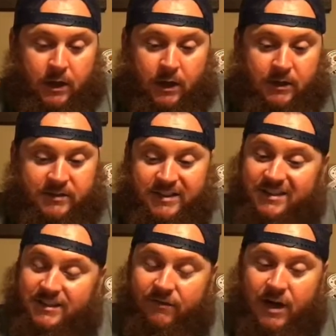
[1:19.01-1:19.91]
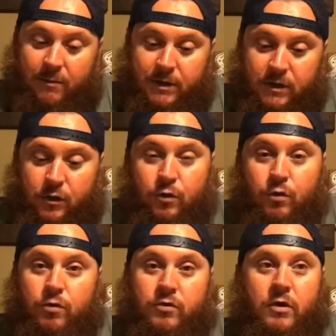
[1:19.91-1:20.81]
ABV, 67
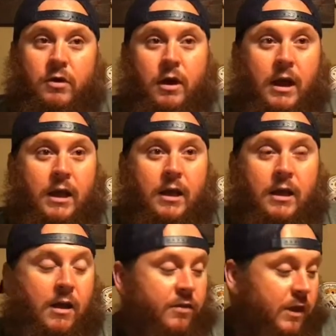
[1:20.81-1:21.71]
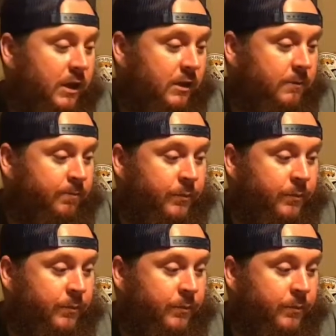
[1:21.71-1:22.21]
IBUs, and I think